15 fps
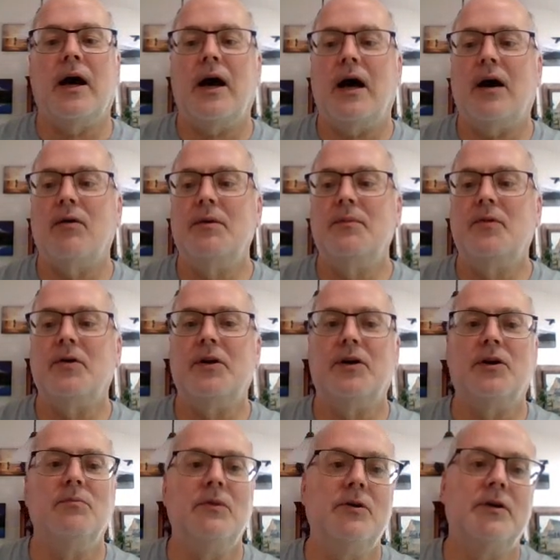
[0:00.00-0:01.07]
How I'm going to
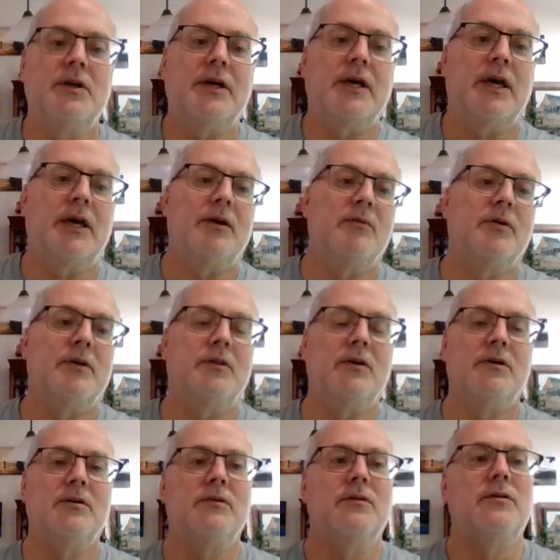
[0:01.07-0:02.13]
communicate with
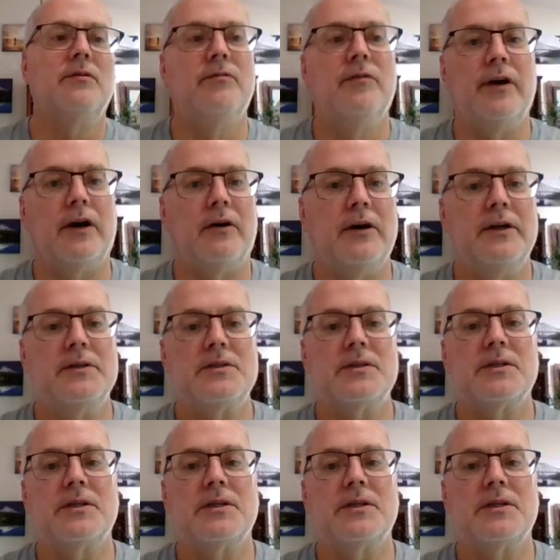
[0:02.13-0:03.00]
you varies,